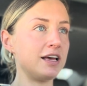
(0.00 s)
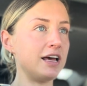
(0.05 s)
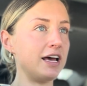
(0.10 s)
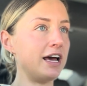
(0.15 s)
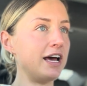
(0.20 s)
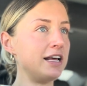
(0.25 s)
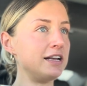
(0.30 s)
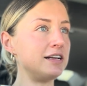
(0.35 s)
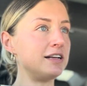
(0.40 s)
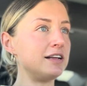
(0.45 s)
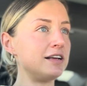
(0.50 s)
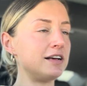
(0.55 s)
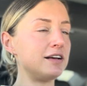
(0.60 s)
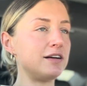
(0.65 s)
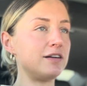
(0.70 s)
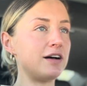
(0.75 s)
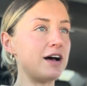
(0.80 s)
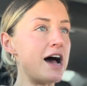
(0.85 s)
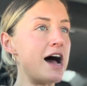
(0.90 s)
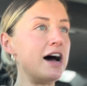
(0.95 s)
And
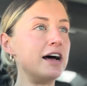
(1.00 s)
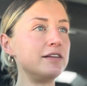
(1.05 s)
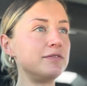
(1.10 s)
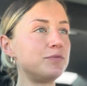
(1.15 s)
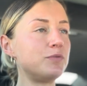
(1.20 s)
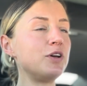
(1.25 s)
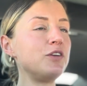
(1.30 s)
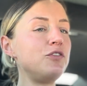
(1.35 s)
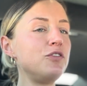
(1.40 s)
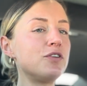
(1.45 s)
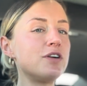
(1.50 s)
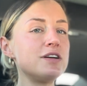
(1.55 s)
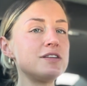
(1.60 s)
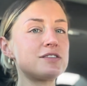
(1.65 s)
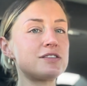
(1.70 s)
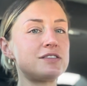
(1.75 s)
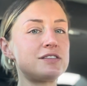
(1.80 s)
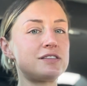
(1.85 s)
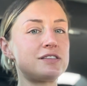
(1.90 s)
if you guys